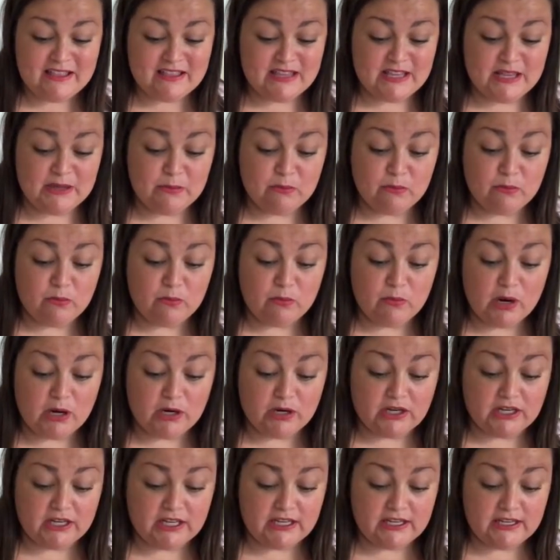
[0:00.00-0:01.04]
the
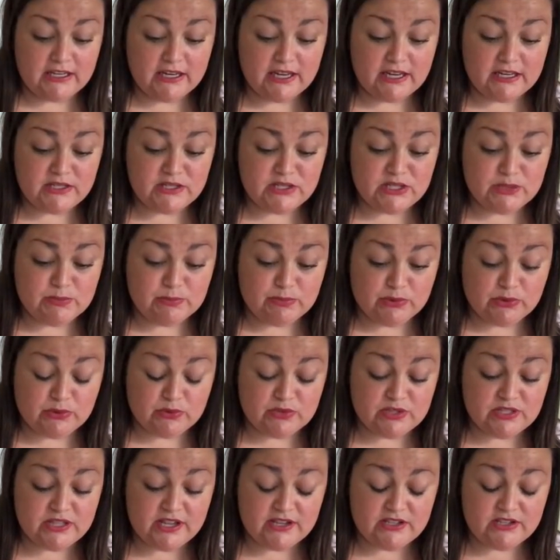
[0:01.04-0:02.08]
Market and
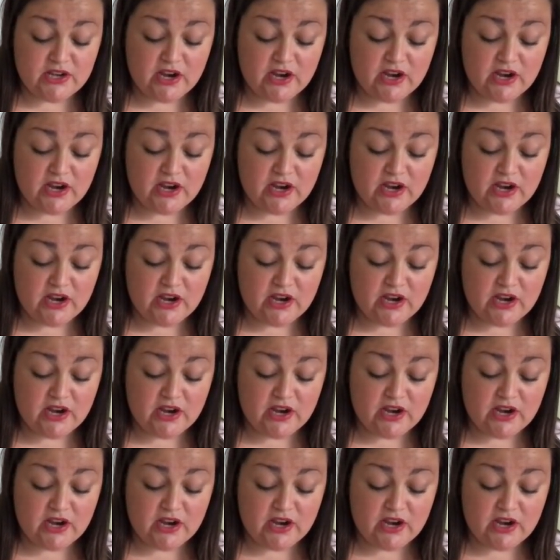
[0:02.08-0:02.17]
Spruce